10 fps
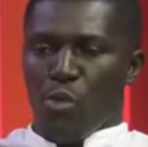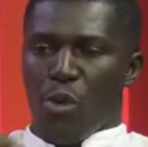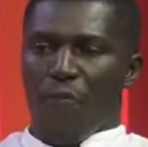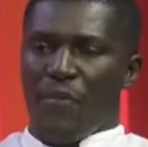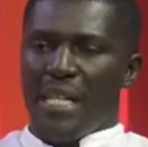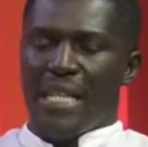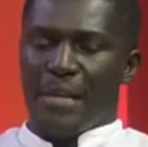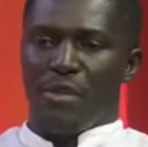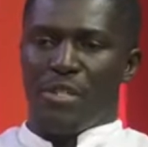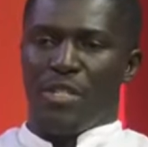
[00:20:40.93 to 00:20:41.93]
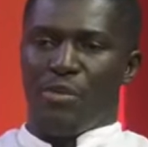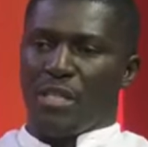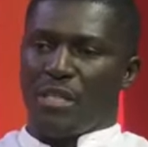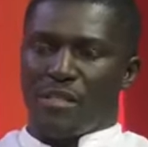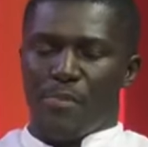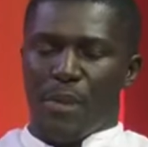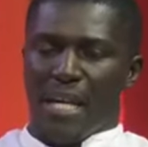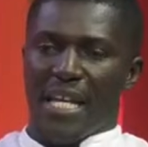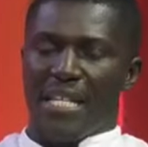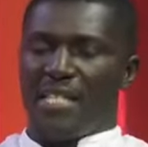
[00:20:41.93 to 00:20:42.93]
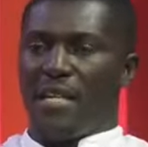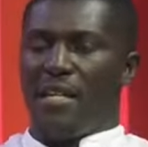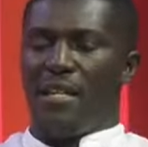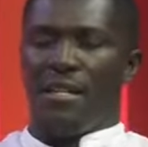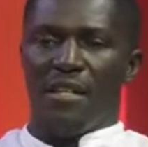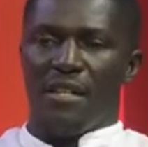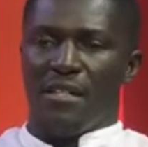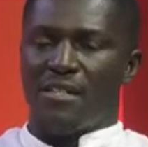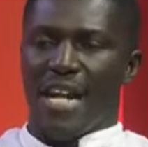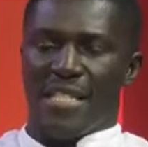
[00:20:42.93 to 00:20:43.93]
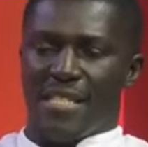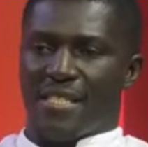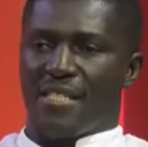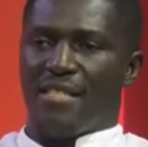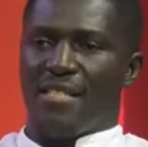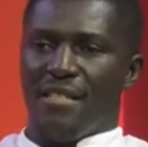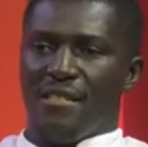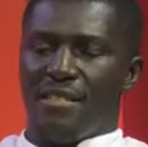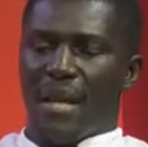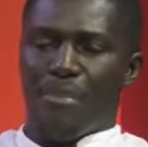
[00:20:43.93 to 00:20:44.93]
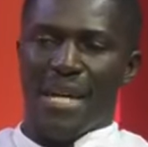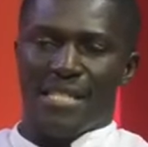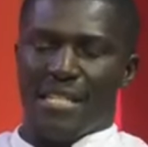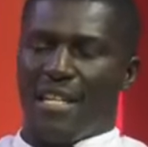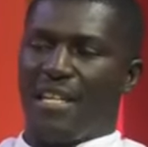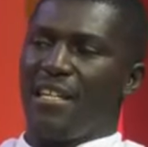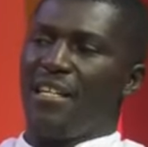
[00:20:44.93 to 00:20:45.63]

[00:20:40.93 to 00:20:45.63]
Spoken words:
We feed the body with spaghetti, rice, chapati,